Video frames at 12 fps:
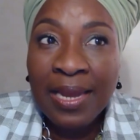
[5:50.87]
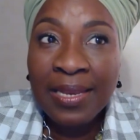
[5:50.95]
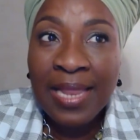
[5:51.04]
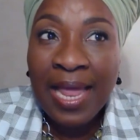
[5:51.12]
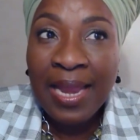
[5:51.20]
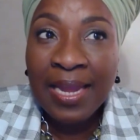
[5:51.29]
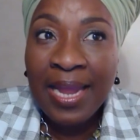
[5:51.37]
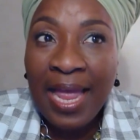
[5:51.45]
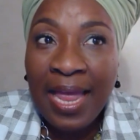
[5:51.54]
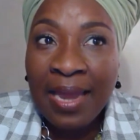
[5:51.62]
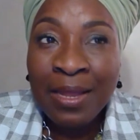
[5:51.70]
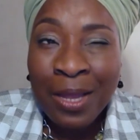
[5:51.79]
And then
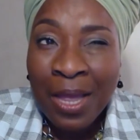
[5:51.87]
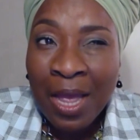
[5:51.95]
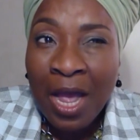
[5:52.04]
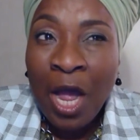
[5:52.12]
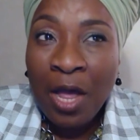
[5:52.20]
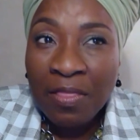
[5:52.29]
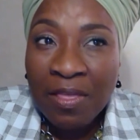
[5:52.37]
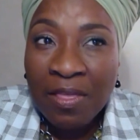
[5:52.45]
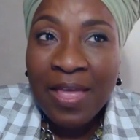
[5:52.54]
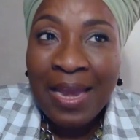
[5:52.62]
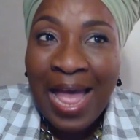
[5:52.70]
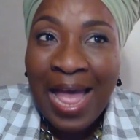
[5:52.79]
again, other
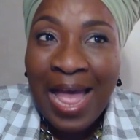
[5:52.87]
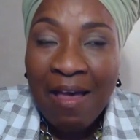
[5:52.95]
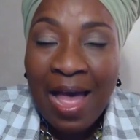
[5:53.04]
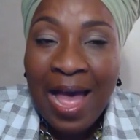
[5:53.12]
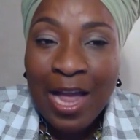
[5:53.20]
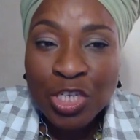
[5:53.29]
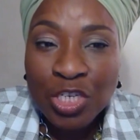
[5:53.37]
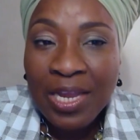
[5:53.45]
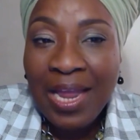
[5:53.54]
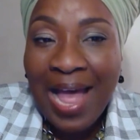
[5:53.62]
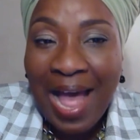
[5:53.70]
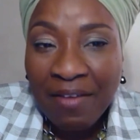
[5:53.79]
than
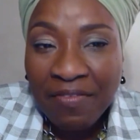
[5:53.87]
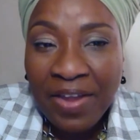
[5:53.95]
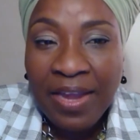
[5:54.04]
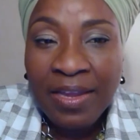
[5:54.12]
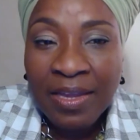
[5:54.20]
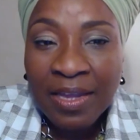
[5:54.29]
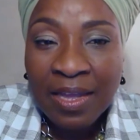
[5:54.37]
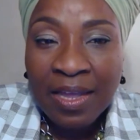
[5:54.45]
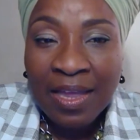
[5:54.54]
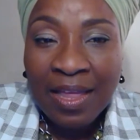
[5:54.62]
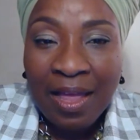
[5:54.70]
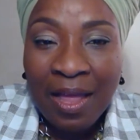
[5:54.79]
actually having
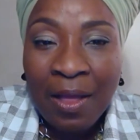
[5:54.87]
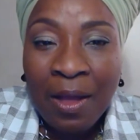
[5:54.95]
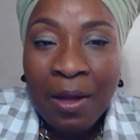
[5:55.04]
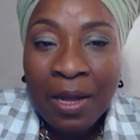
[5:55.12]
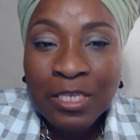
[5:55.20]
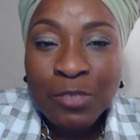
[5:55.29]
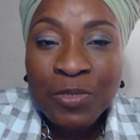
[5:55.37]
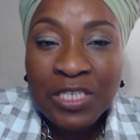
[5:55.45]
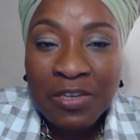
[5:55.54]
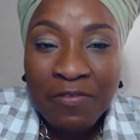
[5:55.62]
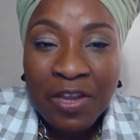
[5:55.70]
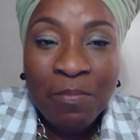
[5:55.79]
a
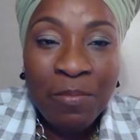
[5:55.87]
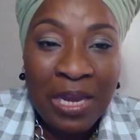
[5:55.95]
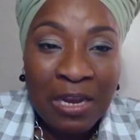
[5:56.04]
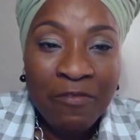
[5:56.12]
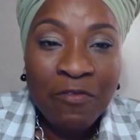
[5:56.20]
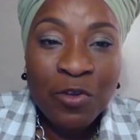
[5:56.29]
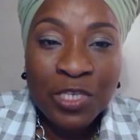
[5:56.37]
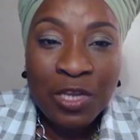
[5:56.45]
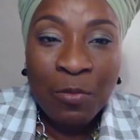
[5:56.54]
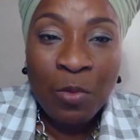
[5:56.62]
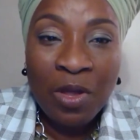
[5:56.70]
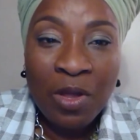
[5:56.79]
specific meal for
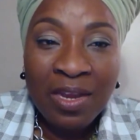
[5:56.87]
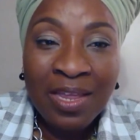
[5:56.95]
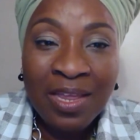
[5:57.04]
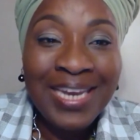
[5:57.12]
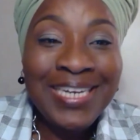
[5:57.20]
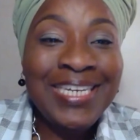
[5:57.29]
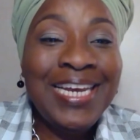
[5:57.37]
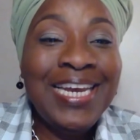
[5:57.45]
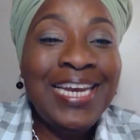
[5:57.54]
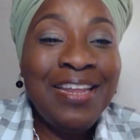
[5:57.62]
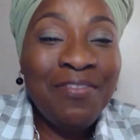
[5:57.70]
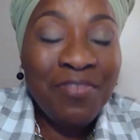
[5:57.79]
someone,
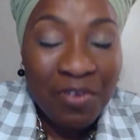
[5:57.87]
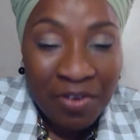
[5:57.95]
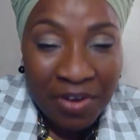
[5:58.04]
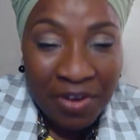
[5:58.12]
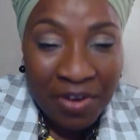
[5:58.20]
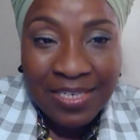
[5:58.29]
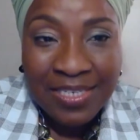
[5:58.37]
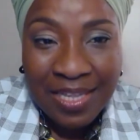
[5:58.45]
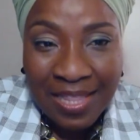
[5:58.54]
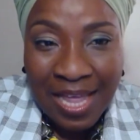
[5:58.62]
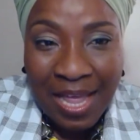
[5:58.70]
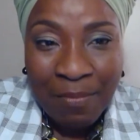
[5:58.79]
delivering it
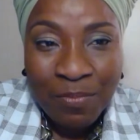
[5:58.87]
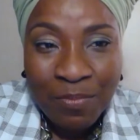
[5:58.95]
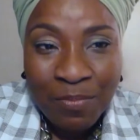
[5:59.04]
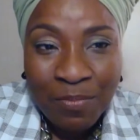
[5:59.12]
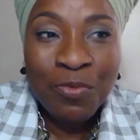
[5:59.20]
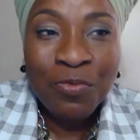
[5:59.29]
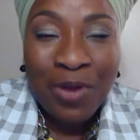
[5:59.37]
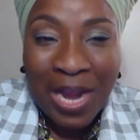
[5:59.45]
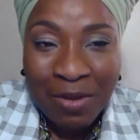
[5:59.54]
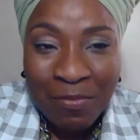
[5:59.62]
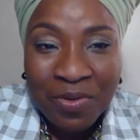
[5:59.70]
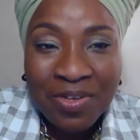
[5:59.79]
to them, to the
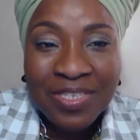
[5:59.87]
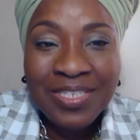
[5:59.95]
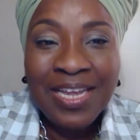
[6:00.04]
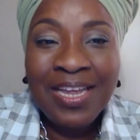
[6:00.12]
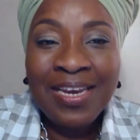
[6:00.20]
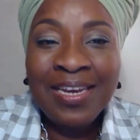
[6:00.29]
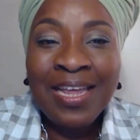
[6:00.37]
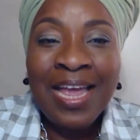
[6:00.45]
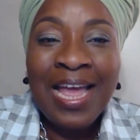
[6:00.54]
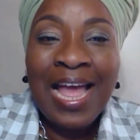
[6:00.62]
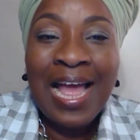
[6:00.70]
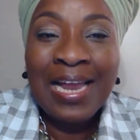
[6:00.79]
right person,
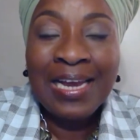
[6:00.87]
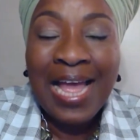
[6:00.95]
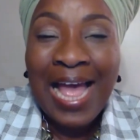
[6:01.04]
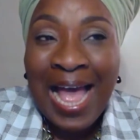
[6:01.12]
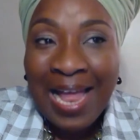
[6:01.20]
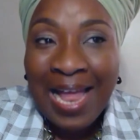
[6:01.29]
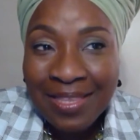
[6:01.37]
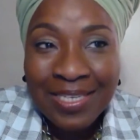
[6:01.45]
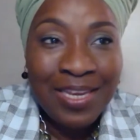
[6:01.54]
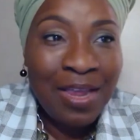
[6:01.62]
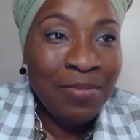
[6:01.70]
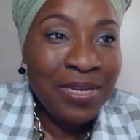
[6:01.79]
and at the
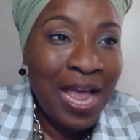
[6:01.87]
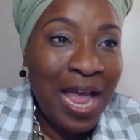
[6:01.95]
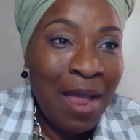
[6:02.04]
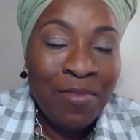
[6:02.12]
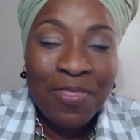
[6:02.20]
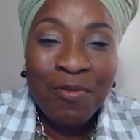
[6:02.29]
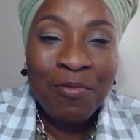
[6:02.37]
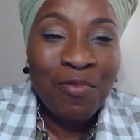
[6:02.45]
same time that the